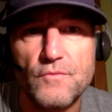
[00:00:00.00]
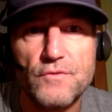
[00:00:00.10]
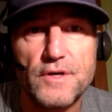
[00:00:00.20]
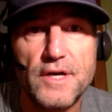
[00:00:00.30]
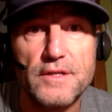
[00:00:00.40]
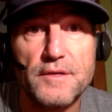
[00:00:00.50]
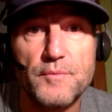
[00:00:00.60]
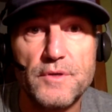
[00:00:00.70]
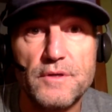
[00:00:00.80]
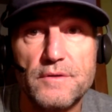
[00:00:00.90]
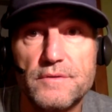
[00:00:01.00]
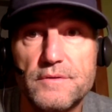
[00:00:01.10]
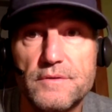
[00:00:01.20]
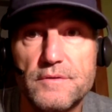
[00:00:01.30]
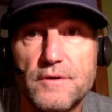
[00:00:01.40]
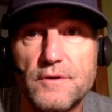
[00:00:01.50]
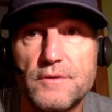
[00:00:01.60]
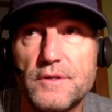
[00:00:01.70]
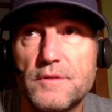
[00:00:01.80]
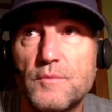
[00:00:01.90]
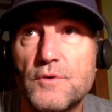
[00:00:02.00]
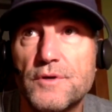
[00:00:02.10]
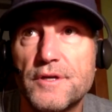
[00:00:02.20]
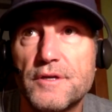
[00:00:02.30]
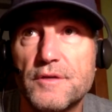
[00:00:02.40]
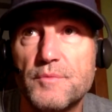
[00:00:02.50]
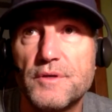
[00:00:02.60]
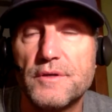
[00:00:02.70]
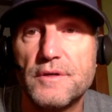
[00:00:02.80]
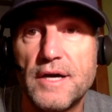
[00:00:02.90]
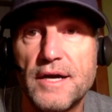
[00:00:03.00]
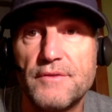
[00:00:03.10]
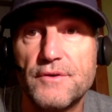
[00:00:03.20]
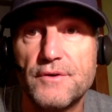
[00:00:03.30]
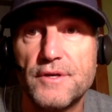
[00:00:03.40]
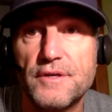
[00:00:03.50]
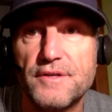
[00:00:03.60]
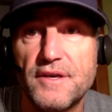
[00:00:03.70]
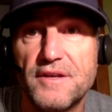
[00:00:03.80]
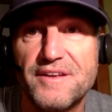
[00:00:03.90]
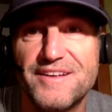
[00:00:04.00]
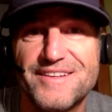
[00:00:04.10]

For a guy like me, early in the morning could be 9:30,